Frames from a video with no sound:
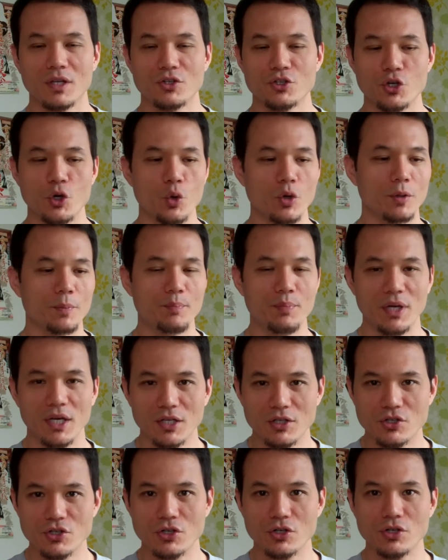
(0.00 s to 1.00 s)
Showing
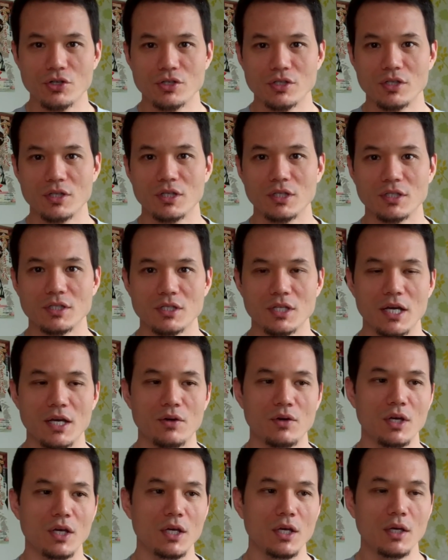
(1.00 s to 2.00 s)
pictures and things.
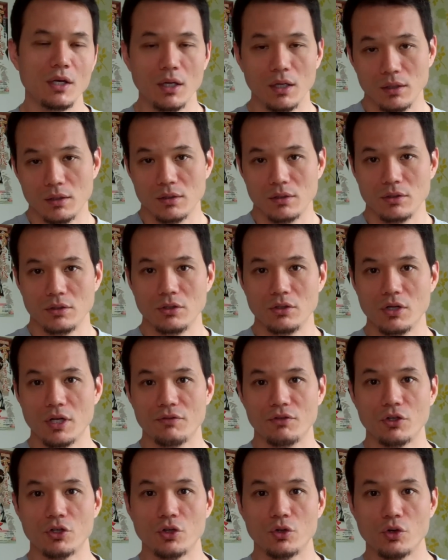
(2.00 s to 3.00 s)
Now, you don't
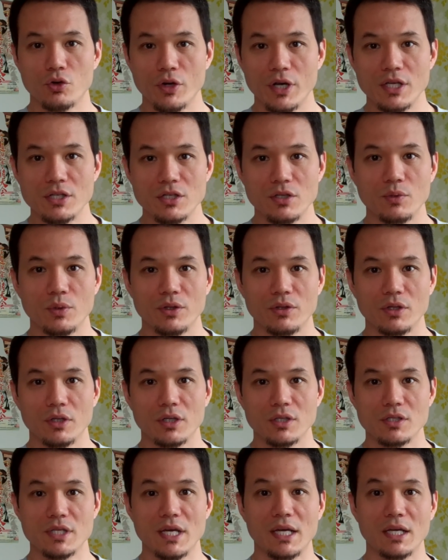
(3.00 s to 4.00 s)
have to go crazy with it,
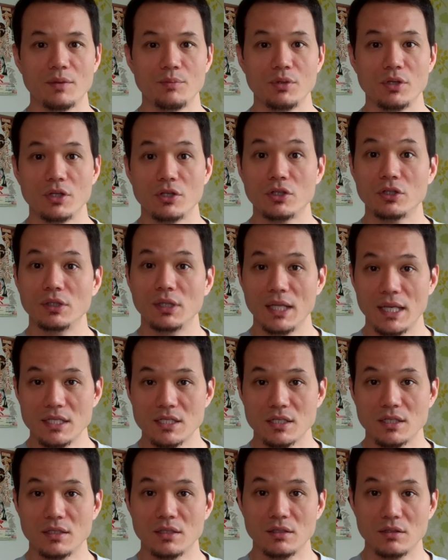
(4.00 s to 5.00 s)
because that can be a good
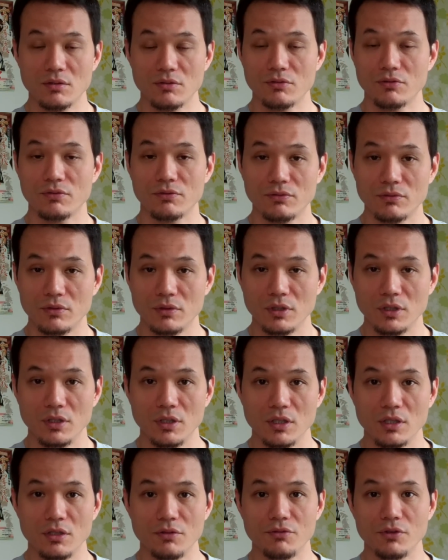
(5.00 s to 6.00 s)
lesson
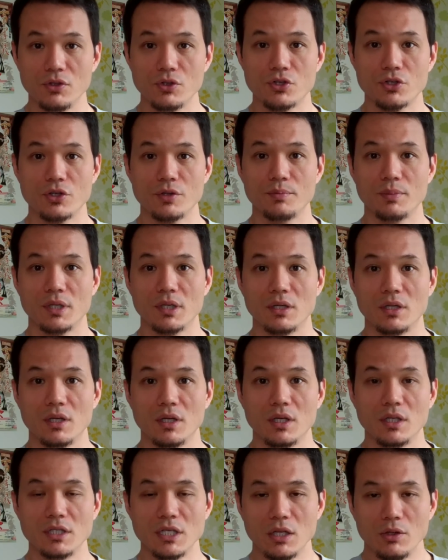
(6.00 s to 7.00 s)
in the future, but
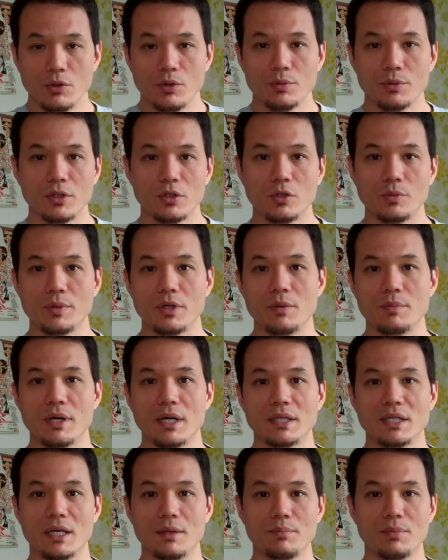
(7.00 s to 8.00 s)
tell them a little bit
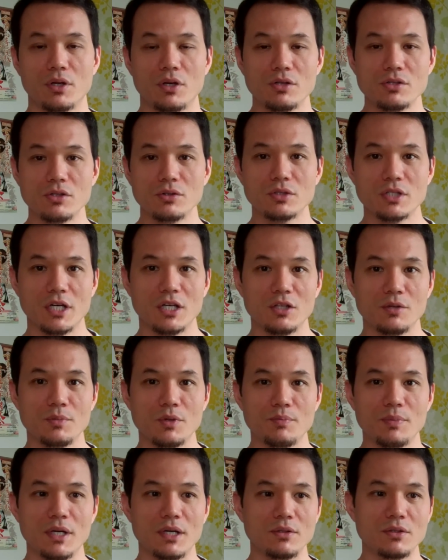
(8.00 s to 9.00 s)
about that. But also tell them
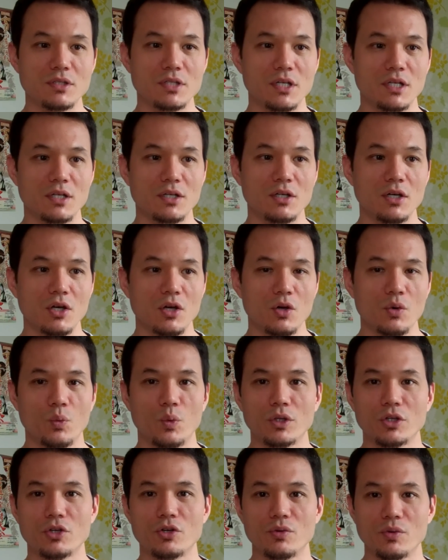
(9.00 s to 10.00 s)
about
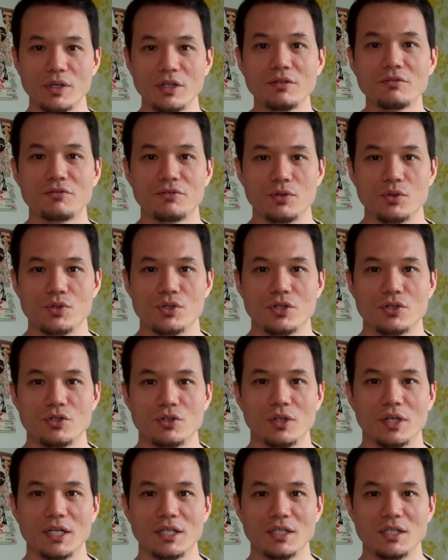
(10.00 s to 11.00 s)
what Korean foods that
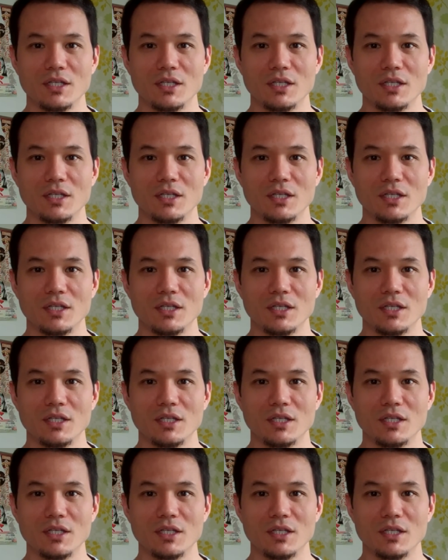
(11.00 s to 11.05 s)
you like